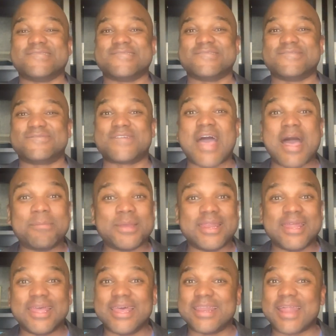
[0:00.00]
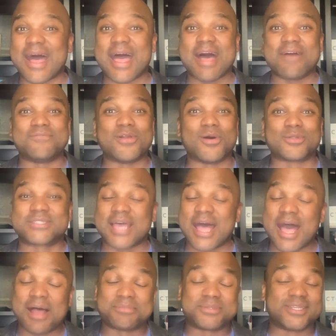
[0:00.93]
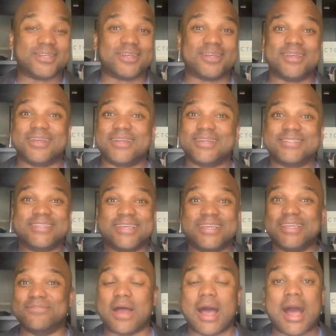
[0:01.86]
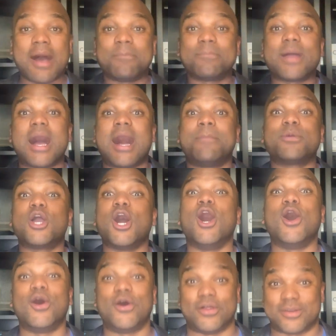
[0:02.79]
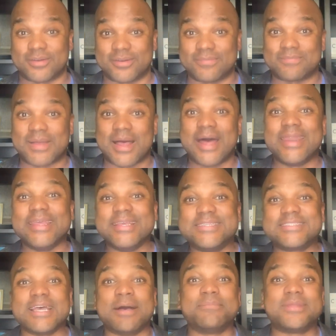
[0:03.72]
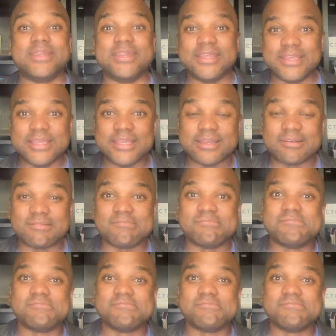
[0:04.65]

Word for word: Famine hit, I have no time to, to even, I'm, I'm gone. I need something to eat.